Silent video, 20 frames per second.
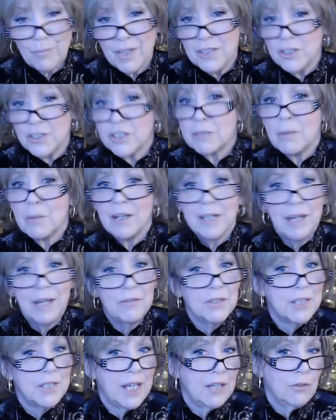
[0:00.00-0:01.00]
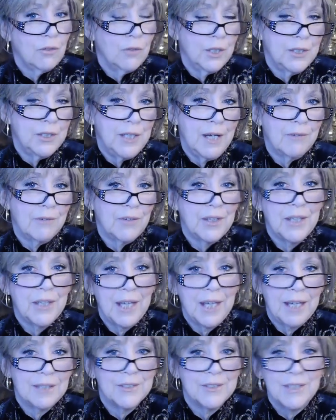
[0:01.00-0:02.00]
Just about everyday ordinary
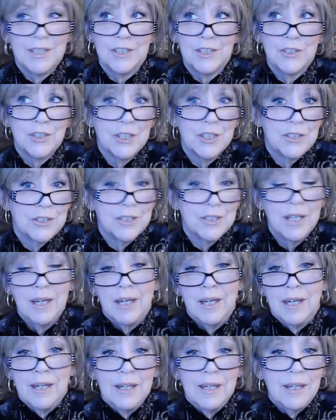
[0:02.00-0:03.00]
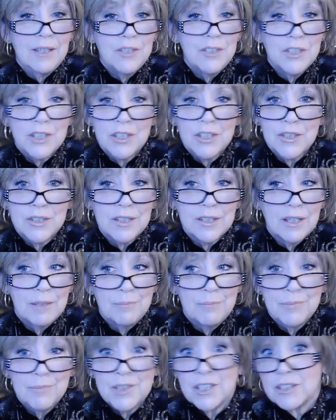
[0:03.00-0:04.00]
things. And it's just it's just uh,
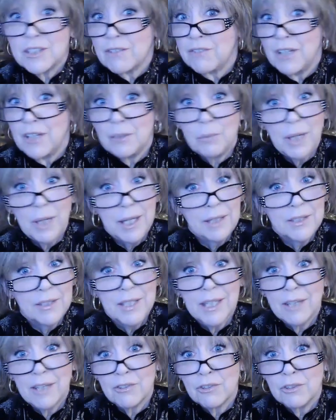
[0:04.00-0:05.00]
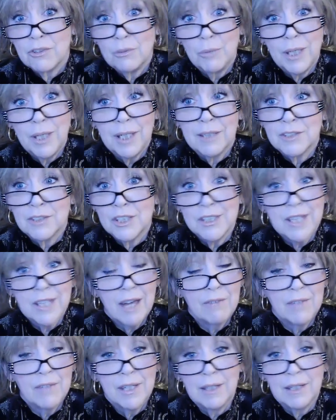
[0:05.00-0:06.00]
just a fun way to get through the week just
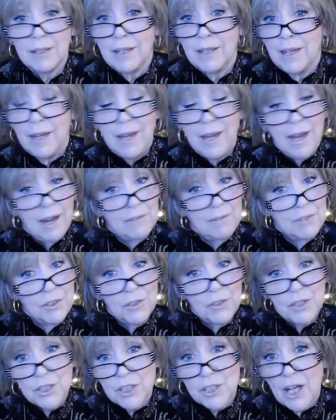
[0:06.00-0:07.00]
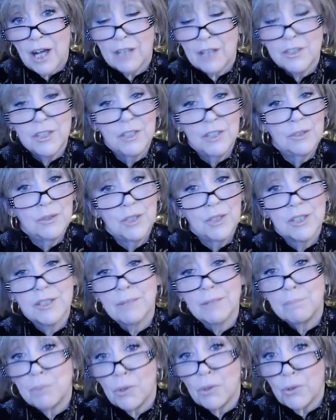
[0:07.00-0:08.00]
having having you to talk to you
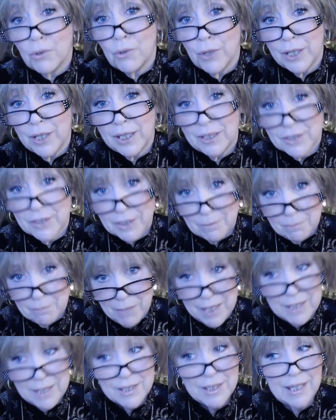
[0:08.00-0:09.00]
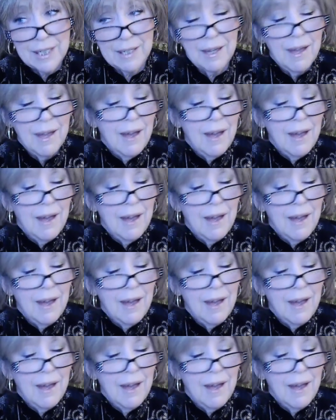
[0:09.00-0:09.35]
support it's amazing